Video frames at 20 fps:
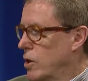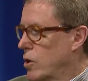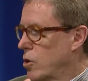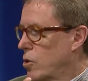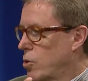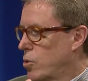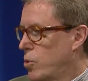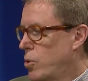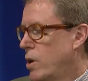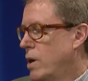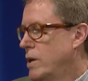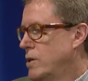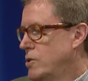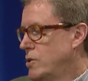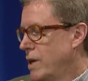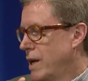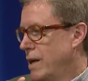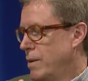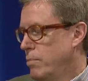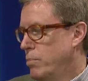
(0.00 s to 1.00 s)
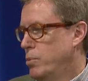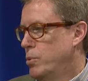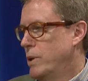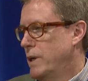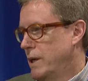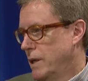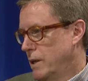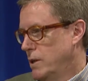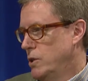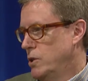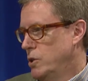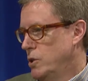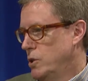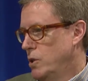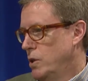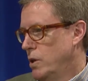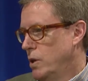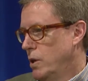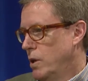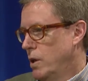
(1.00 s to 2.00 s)
cross a bridge
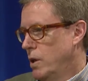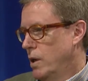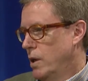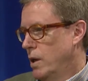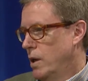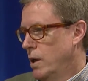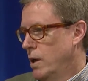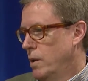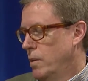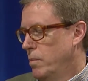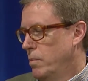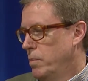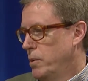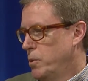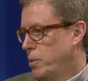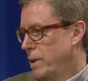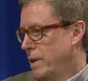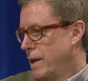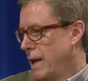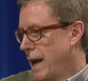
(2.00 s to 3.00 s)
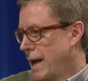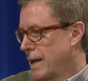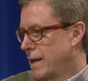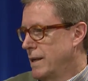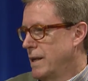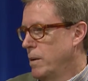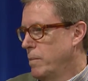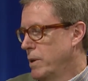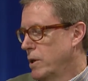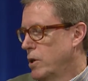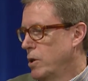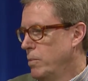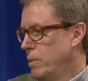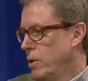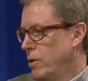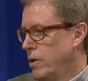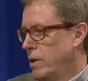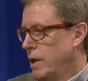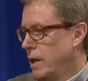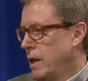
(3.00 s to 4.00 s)
between the academic
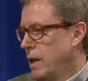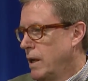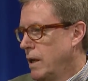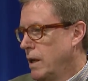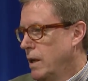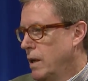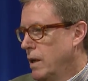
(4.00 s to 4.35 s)
community,